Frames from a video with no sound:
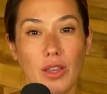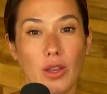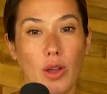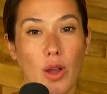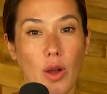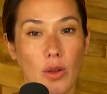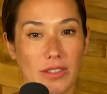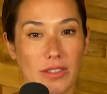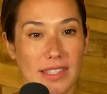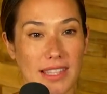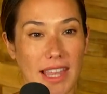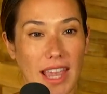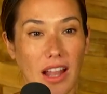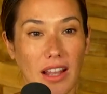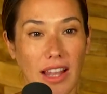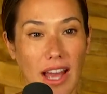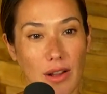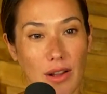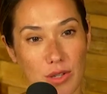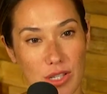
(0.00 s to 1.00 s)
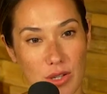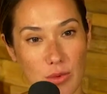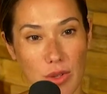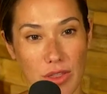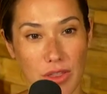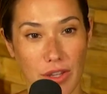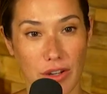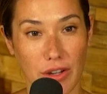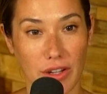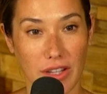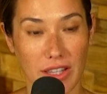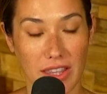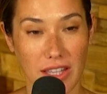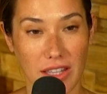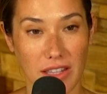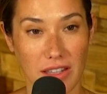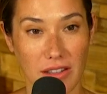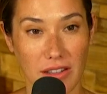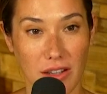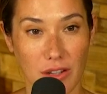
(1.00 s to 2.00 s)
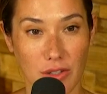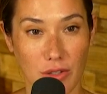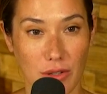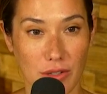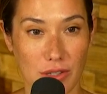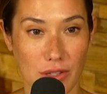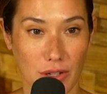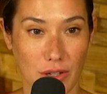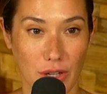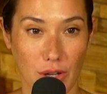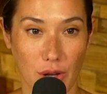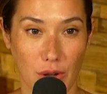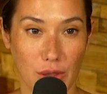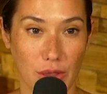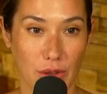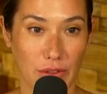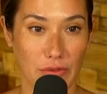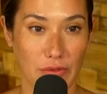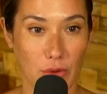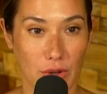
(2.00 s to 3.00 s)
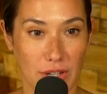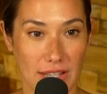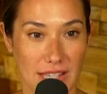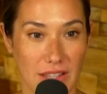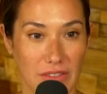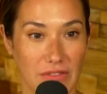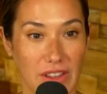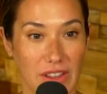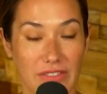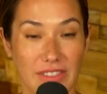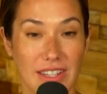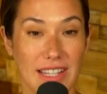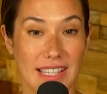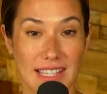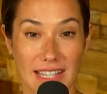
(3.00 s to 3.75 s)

go scale out to when the adults are, you know, in their 40s and 50s,